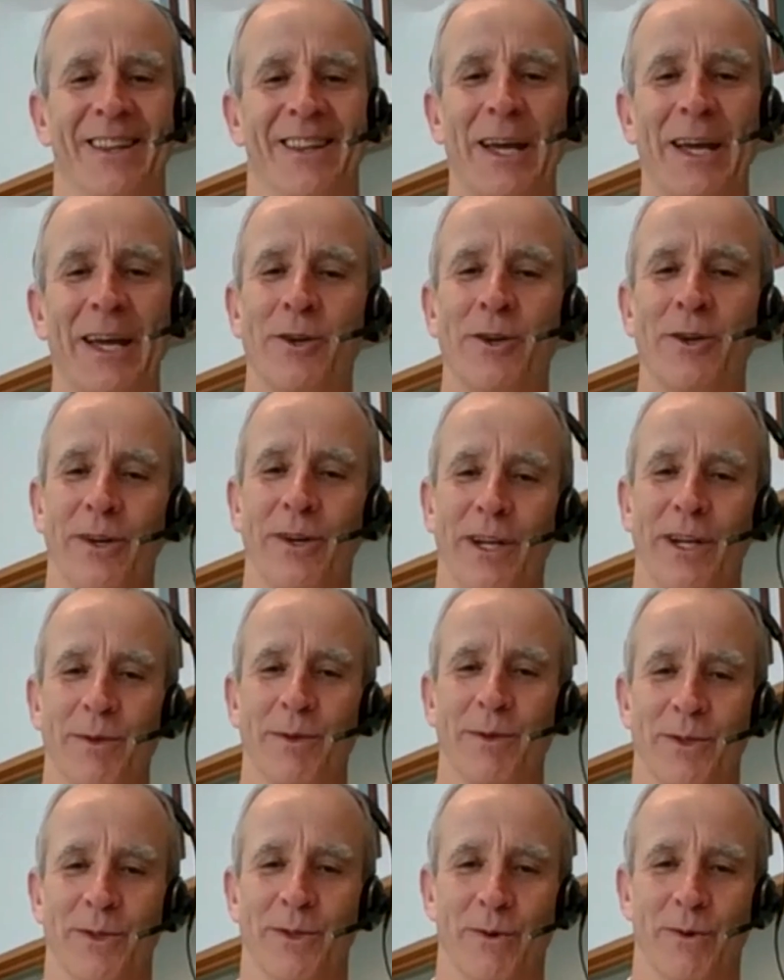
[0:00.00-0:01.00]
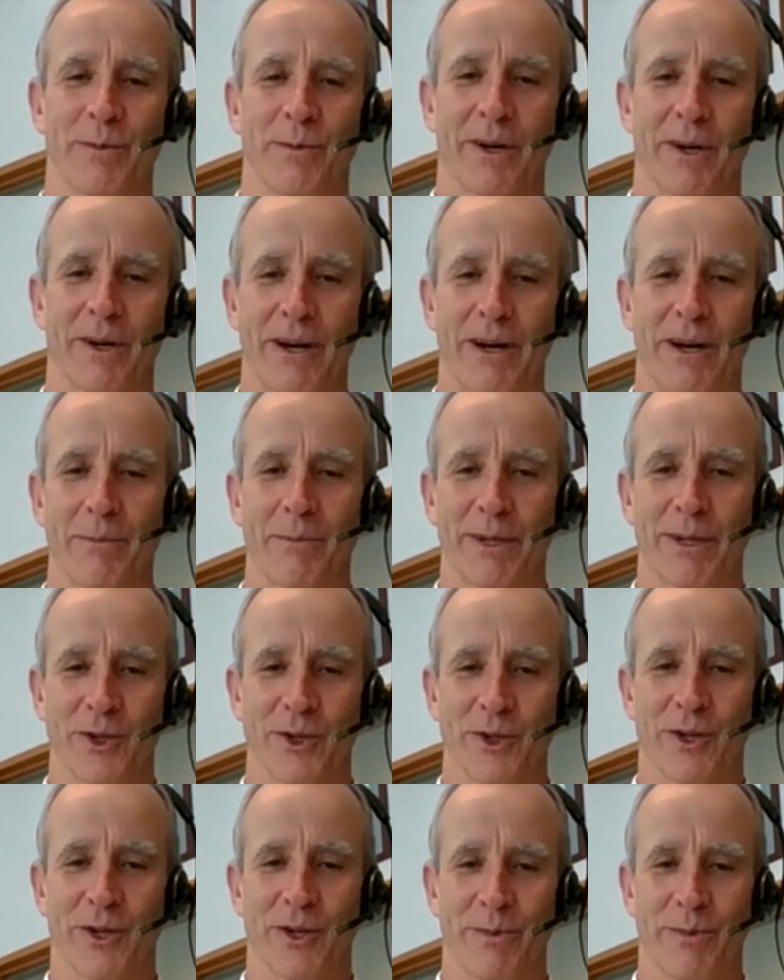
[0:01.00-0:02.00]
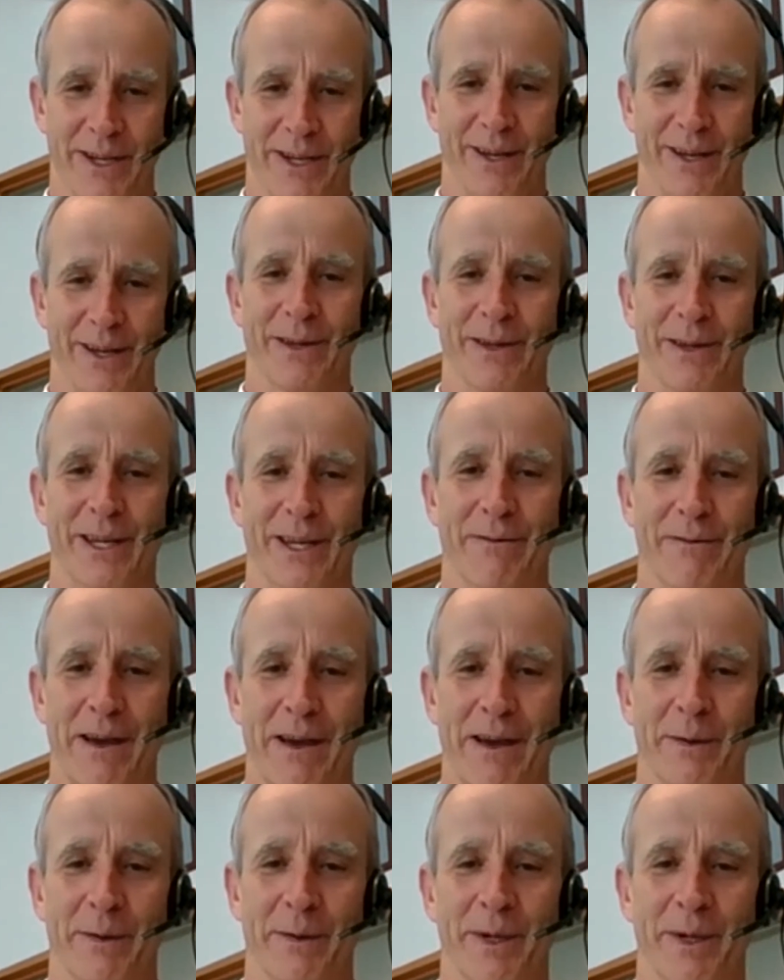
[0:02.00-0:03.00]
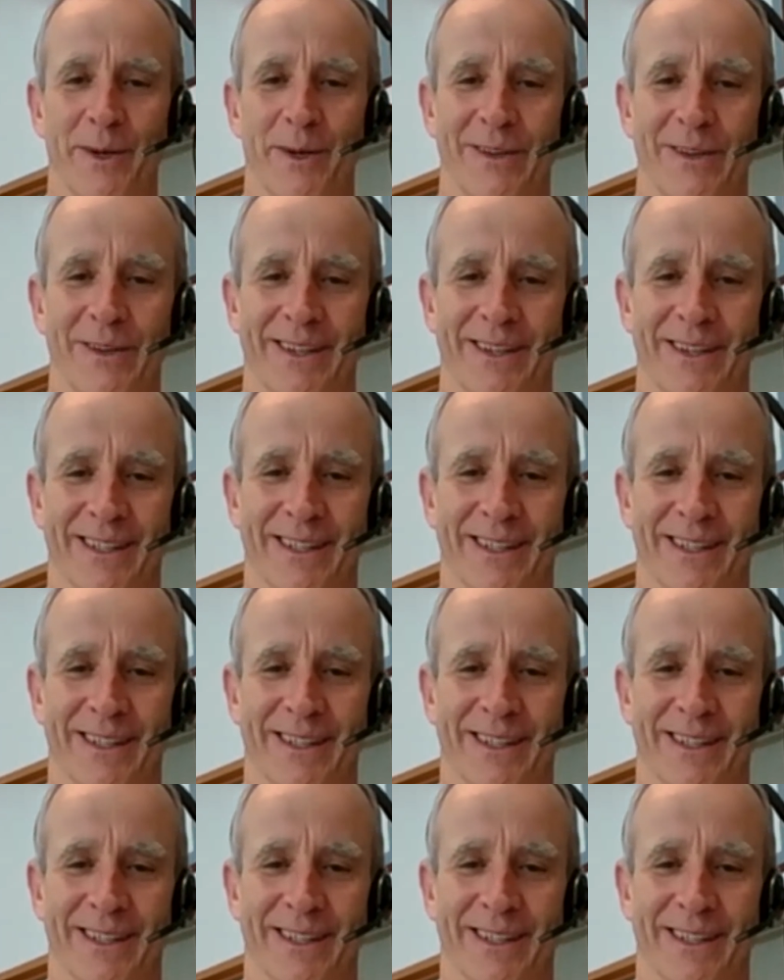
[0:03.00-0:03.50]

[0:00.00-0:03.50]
Thank you, Nim. It's really my great pleasure to be here. Thank you for having me on.